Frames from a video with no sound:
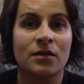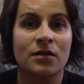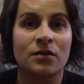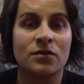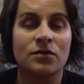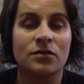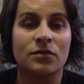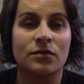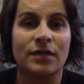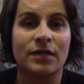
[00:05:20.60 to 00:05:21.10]

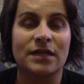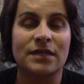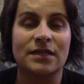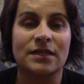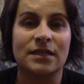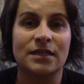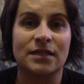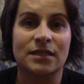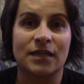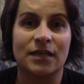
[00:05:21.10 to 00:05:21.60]
So that's
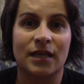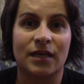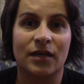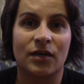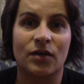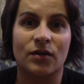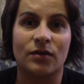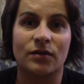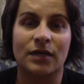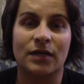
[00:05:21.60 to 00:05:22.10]
it, and
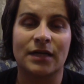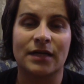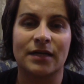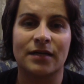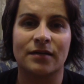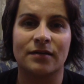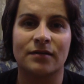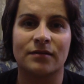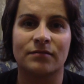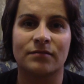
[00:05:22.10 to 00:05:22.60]
I'll
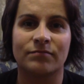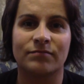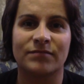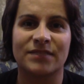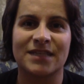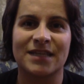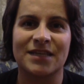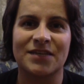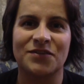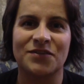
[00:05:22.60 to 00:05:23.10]

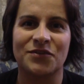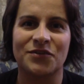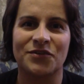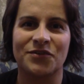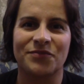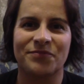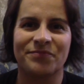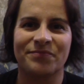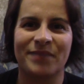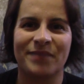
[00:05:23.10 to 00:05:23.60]
see you
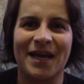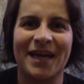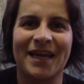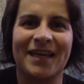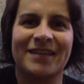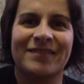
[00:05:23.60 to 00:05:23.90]
soon. Bye.